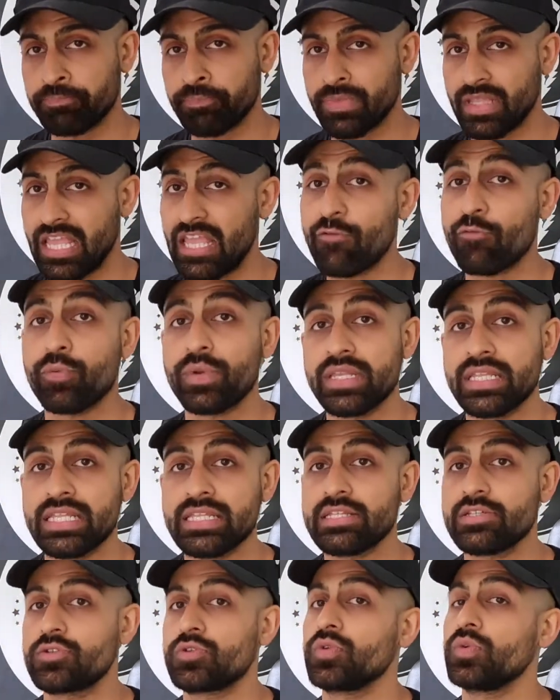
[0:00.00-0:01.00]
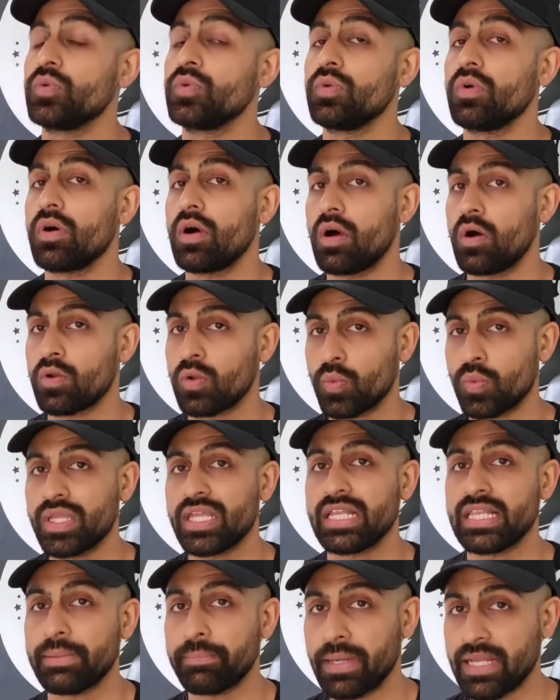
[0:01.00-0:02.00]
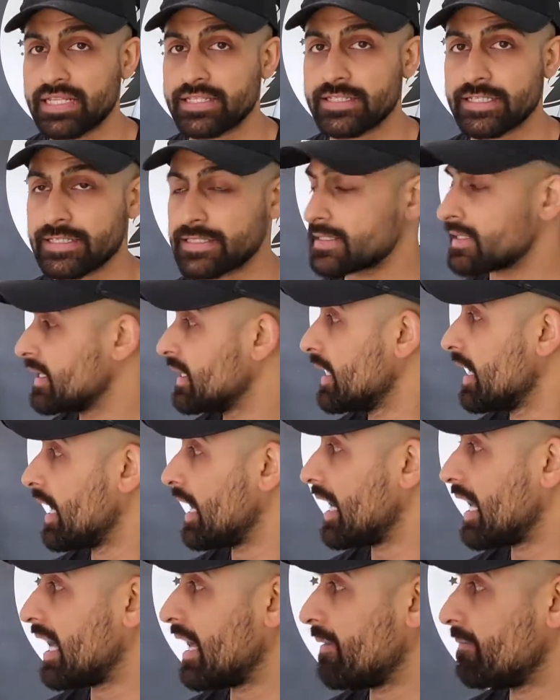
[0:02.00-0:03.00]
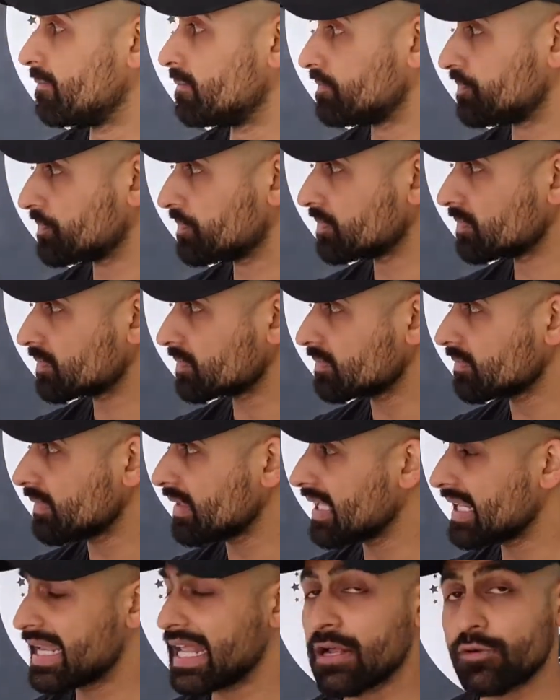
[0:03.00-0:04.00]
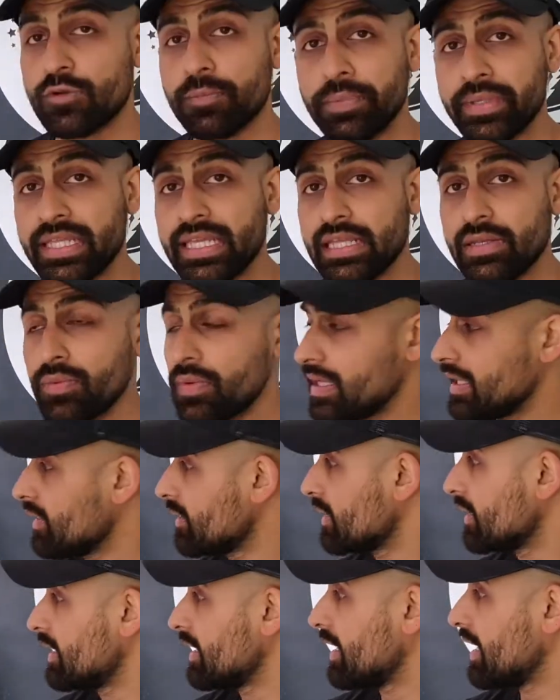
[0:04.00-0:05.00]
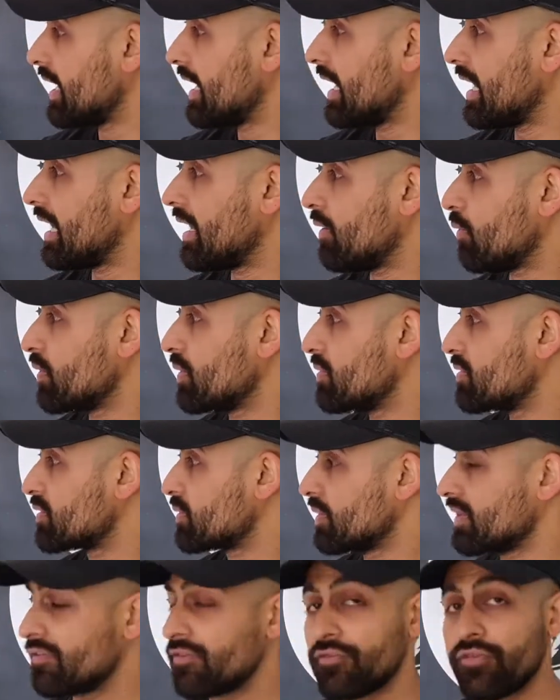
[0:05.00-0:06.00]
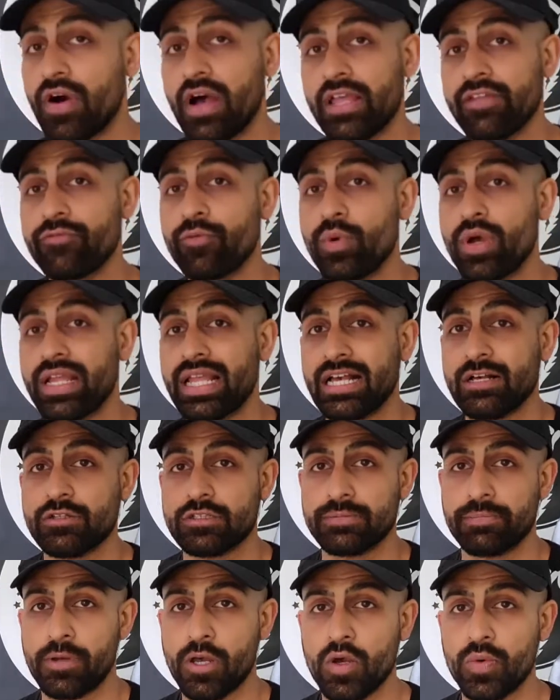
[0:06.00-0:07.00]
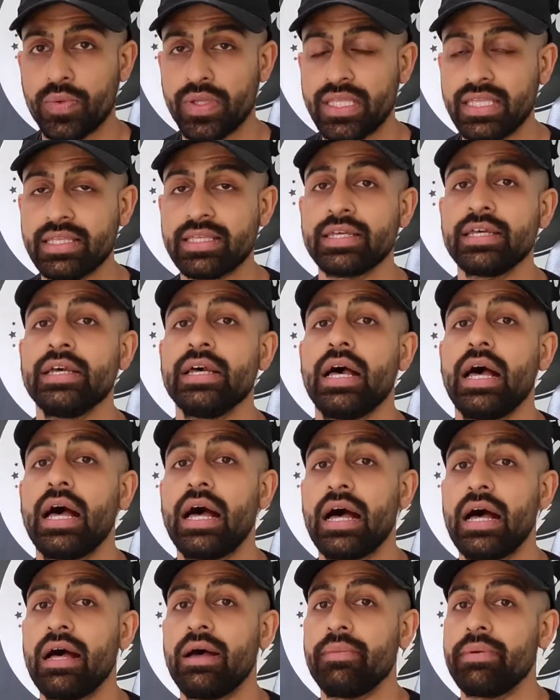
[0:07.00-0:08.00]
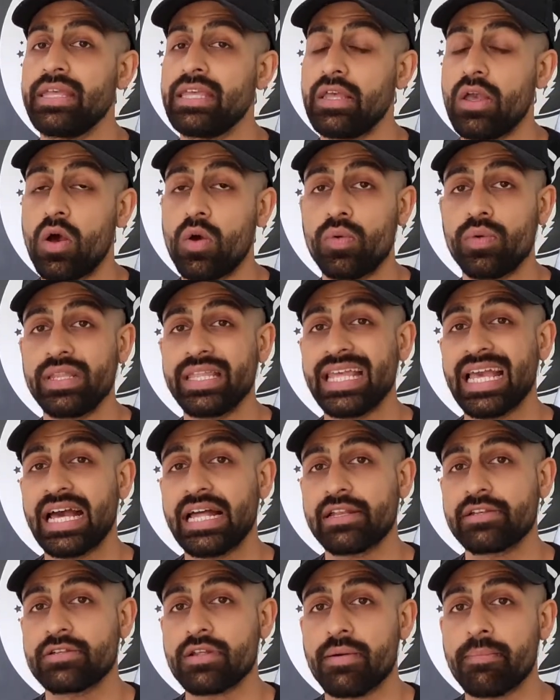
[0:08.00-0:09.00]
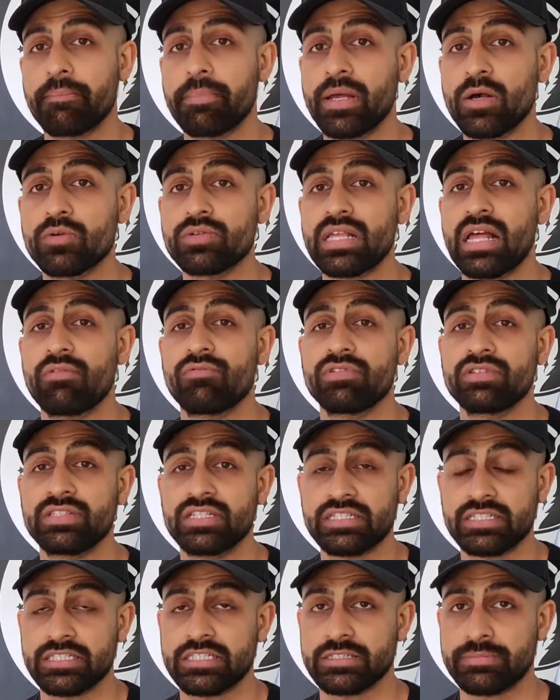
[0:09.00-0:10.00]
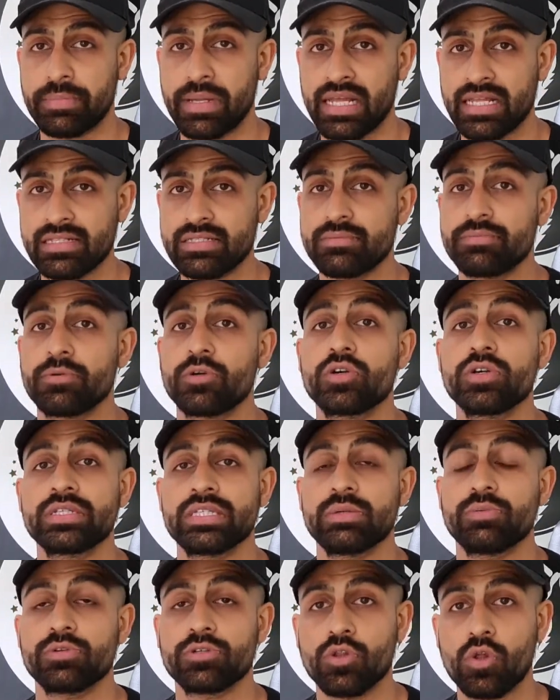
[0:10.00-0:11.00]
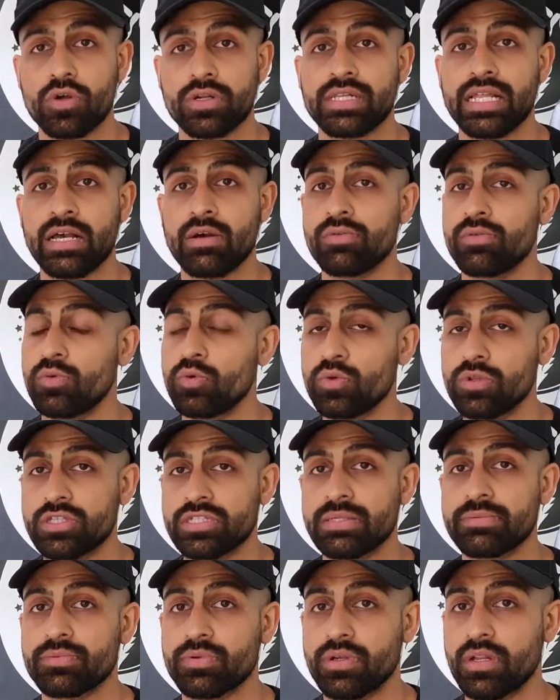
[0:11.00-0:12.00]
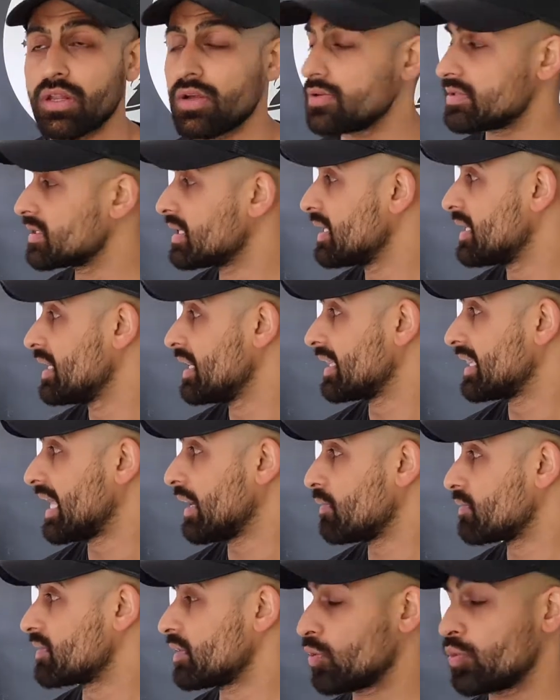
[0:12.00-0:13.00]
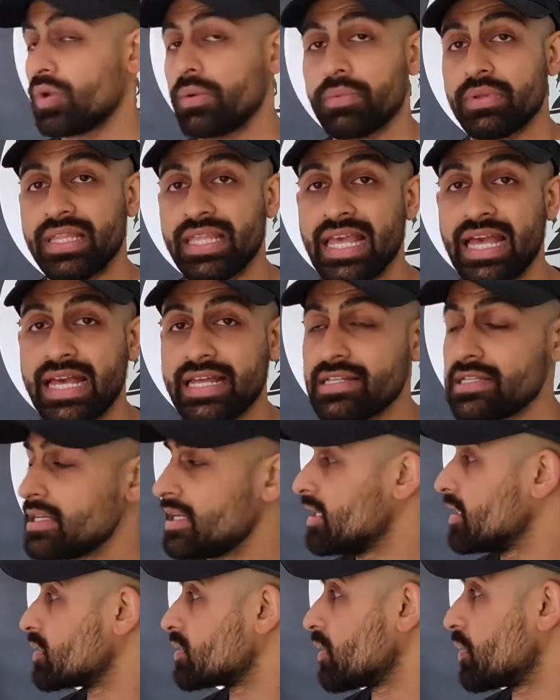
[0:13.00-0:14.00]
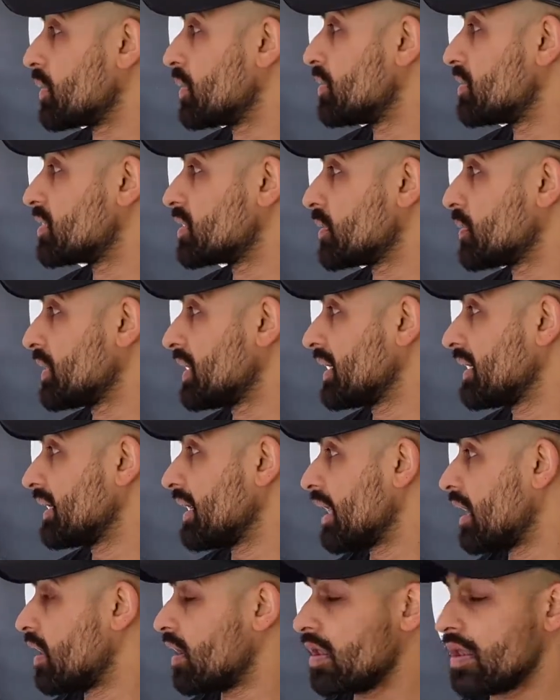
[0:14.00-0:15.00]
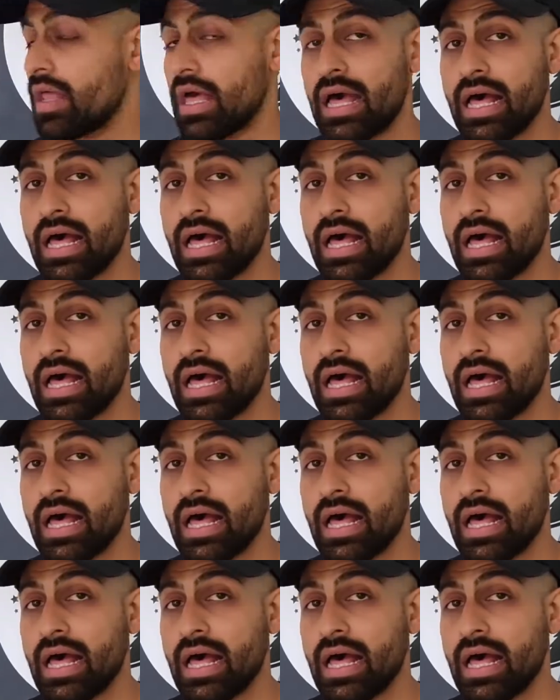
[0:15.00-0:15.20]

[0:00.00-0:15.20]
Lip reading: if we needed to on a weekly basis. Now, to begin with, we were doing 5 workouts per week. He only had dumbbells and resistance bands because it was lockdown, all the gyms were closed. That was the equipment he had. So we were doing